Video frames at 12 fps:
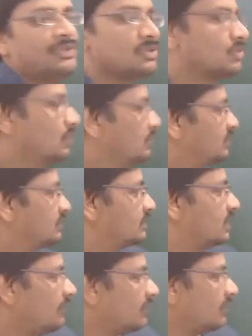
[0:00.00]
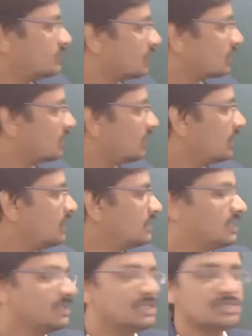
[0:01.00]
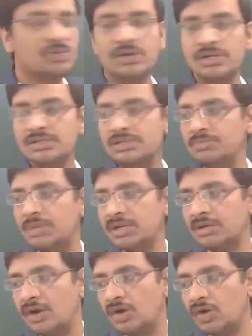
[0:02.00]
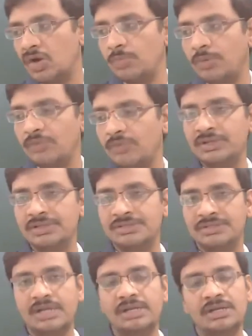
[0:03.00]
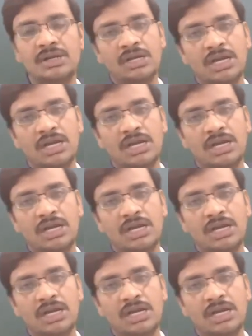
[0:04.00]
So this is having a circular radius at this location, but on top of this, right,